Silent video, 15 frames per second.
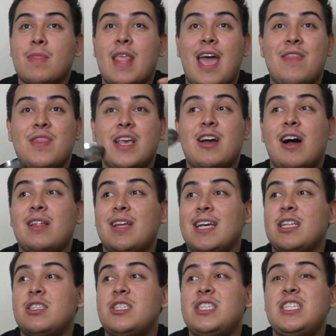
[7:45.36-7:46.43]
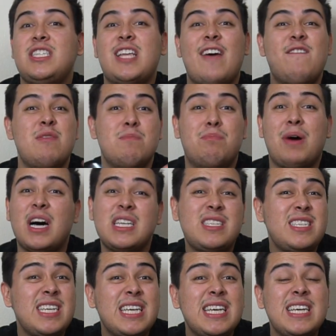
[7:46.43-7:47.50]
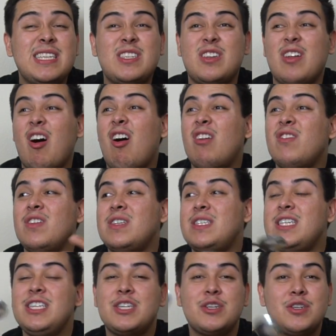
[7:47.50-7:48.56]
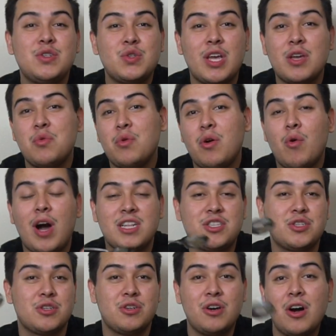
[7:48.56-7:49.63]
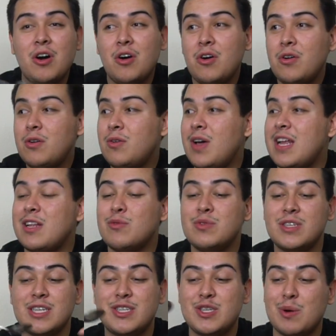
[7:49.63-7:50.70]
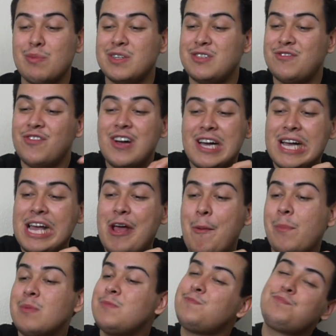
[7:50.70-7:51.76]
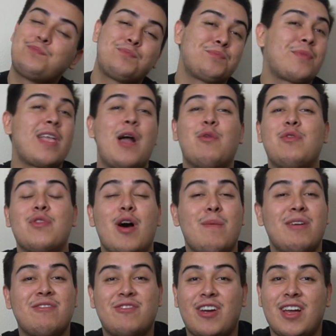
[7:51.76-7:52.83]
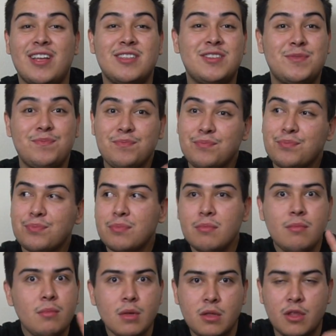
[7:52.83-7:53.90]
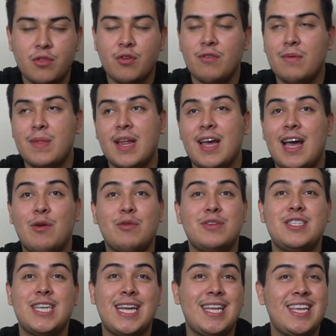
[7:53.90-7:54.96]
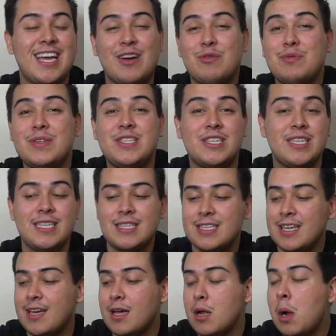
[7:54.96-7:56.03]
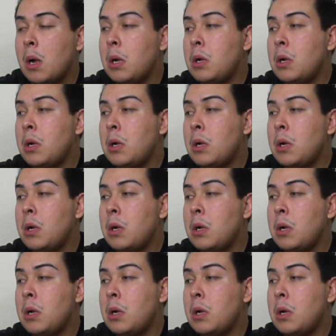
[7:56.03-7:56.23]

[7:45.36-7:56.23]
and they got like 7 buses, and all the seniors like got to go, and it was like so much fun. I went with all my friends, the 3 of them that I had. I went with Jenny, I went with Janita,